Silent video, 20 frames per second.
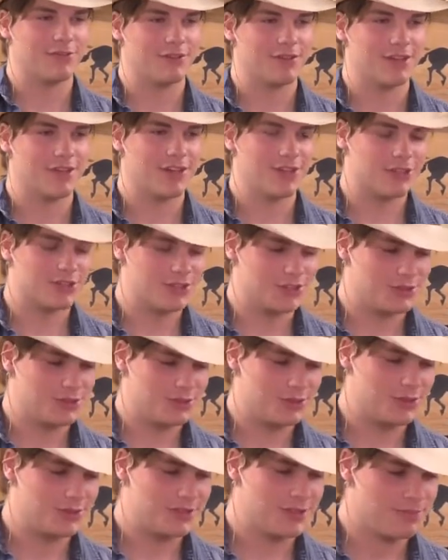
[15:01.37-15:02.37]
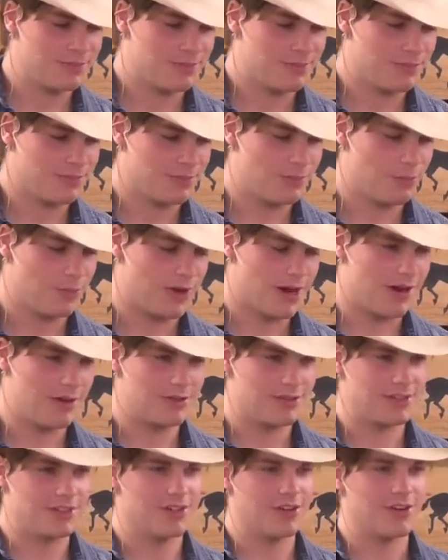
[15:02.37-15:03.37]
in their shoes when I
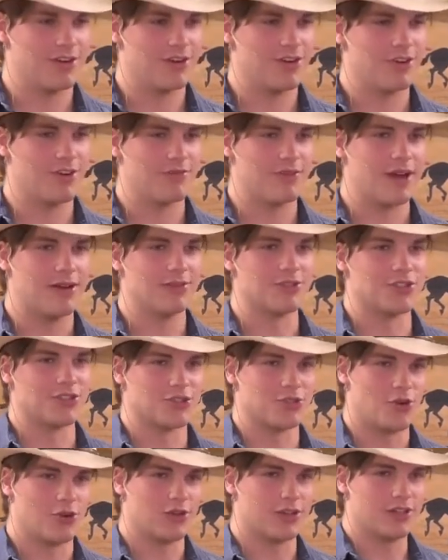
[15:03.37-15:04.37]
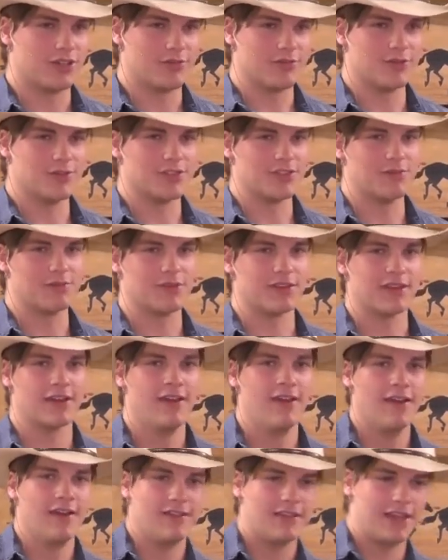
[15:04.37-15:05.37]
was younger, if I was struggling for something,
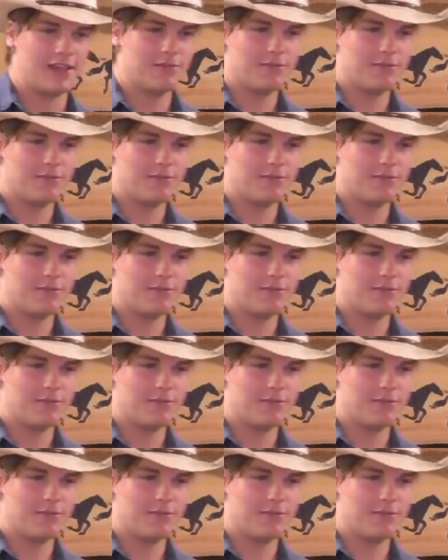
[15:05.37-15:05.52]
they'd